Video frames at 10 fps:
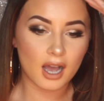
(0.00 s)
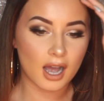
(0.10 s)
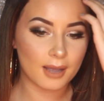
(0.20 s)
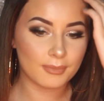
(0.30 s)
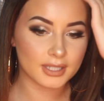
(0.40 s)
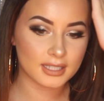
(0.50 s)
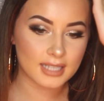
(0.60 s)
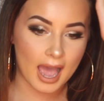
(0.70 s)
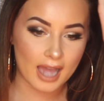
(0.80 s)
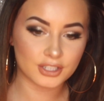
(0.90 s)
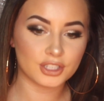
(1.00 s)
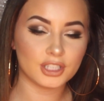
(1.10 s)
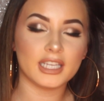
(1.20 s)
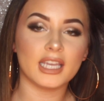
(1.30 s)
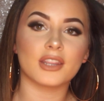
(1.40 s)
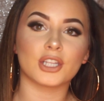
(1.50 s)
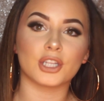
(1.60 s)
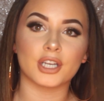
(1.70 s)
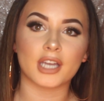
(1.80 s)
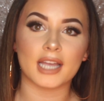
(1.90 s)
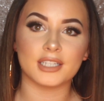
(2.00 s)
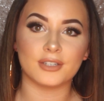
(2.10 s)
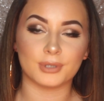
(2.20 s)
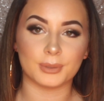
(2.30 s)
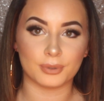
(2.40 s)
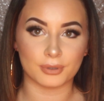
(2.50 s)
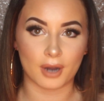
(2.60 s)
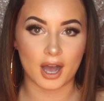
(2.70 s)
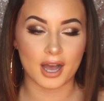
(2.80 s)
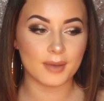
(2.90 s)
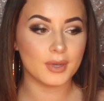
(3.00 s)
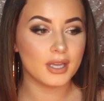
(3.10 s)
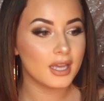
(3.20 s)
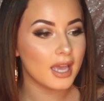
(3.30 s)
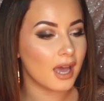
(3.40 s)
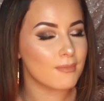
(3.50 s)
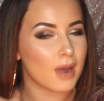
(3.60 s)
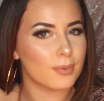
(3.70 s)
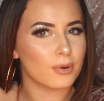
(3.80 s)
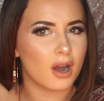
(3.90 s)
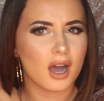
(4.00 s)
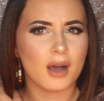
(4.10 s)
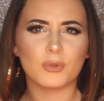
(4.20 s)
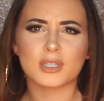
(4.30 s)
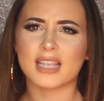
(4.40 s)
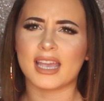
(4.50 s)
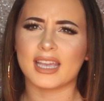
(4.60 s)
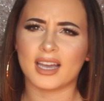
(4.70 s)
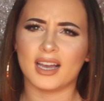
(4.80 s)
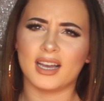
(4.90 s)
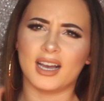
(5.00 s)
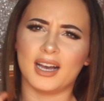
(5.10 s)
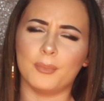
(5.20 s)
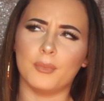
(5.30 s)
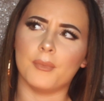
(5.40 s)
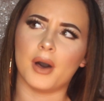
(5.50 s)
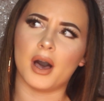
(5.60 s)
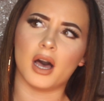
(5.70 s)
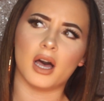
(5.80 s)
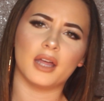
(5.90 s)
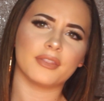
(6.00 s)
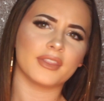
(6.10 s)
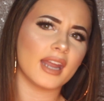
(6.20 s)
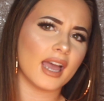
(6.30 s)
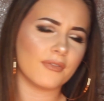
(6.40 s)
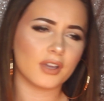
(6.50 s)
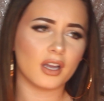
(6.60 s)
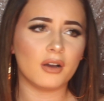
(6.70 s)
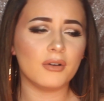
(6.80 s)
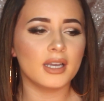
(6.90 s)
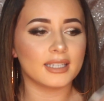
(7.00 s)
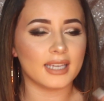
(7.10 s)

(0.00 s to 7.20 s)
This is actually the look I did for prom, and my prom was like a month and a half ago.